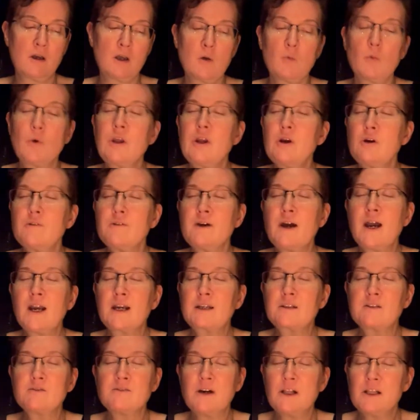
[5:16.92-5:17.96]
We are of
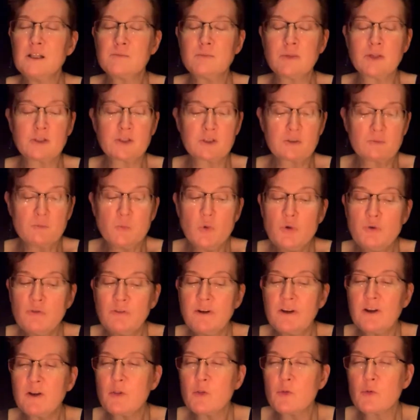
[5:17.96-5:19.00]
active elements
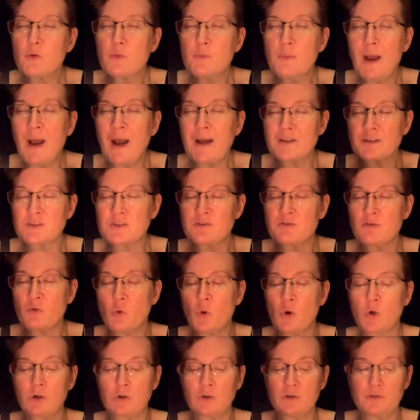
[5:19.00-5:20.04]
moving through passive
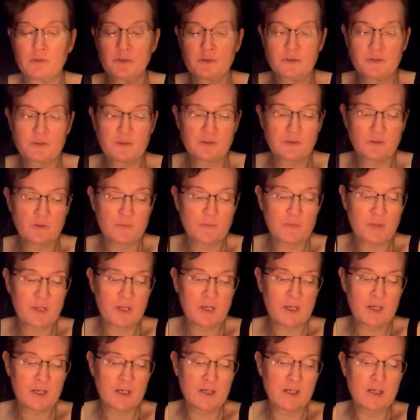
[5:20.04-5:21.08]
worlds.
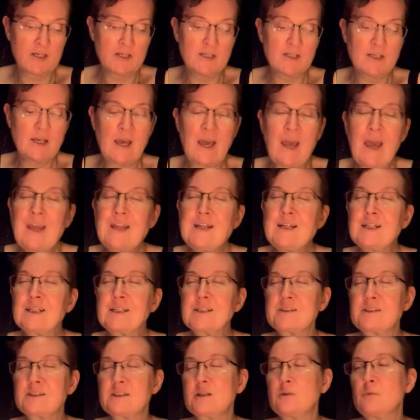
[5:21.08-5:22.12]

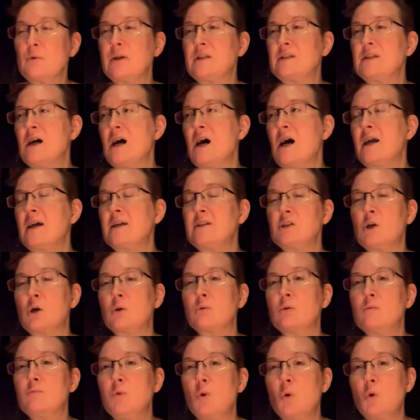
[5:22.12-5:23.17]
Endlessly we die and are
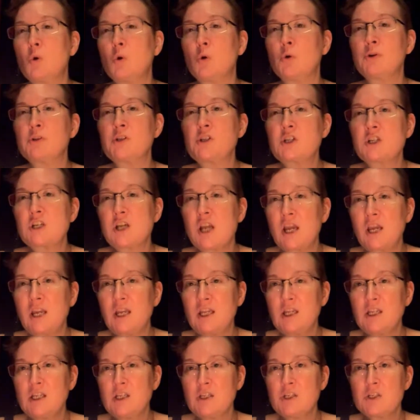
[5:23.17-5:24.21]
reborn,
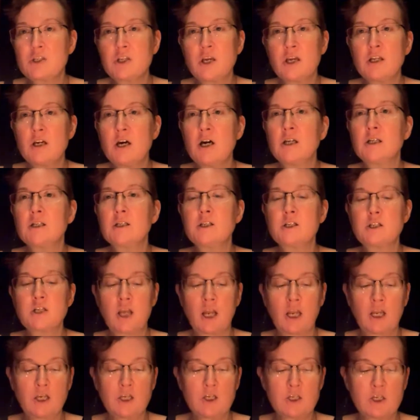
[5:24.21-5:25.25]
changed yet
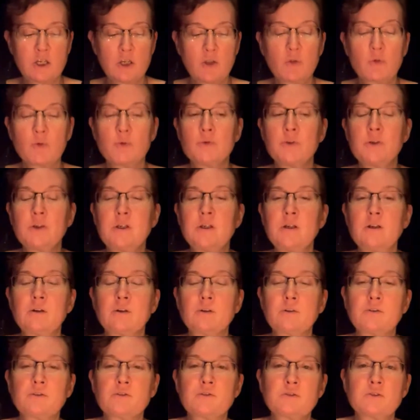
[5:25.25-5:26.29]
unchanging through the
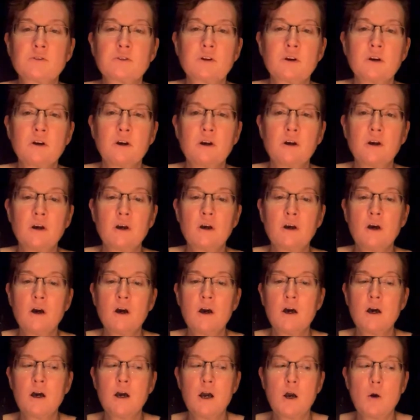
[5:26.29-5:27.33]
years.
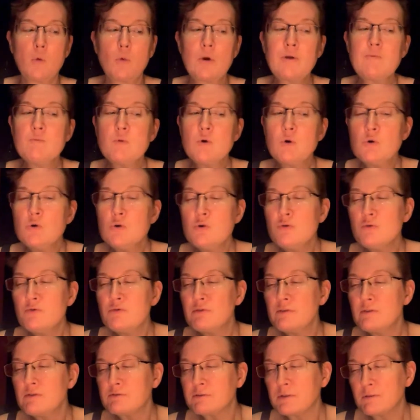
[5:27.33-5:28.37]
We move
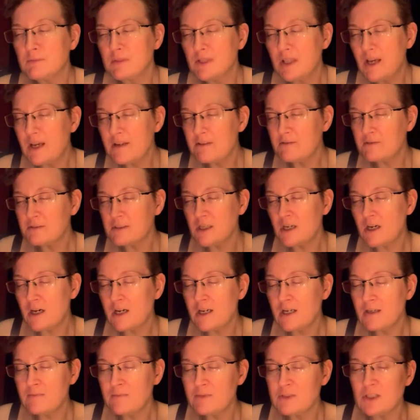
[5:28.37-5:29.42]
from
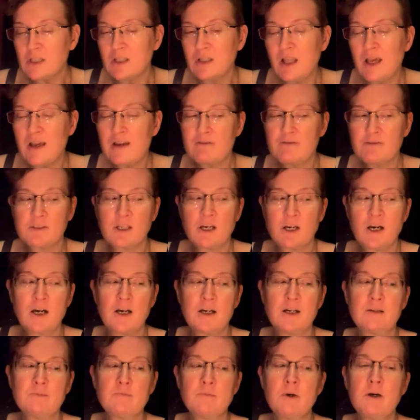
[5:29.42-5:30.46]
lifetime to
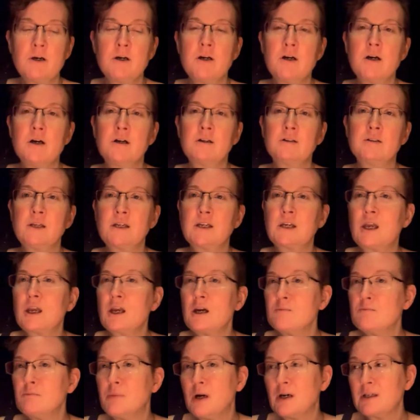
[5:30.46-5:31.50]
lifetime, taking
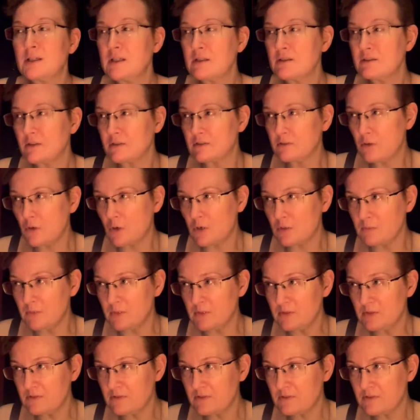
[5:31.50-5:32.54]
up bodies as
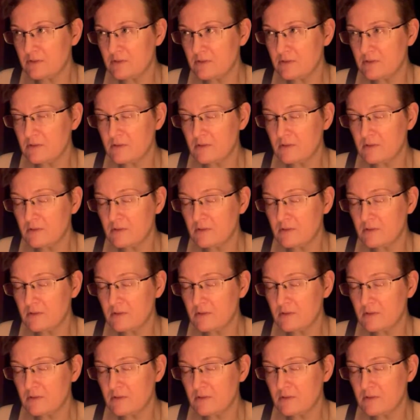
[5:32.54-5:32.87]
garments.